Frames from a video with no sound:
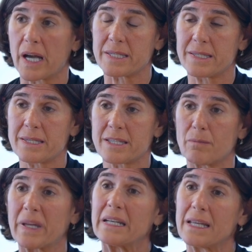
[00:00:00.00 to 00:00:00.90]

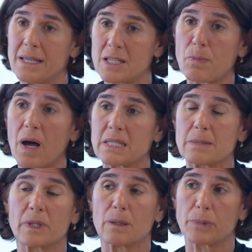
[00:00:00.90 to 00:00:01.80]
system, but it is
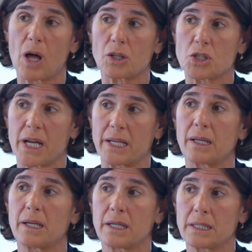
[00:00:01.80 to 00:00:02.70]
possible in a blockchain
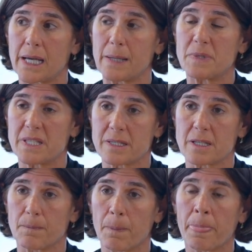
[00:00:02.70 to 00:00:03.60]
type system.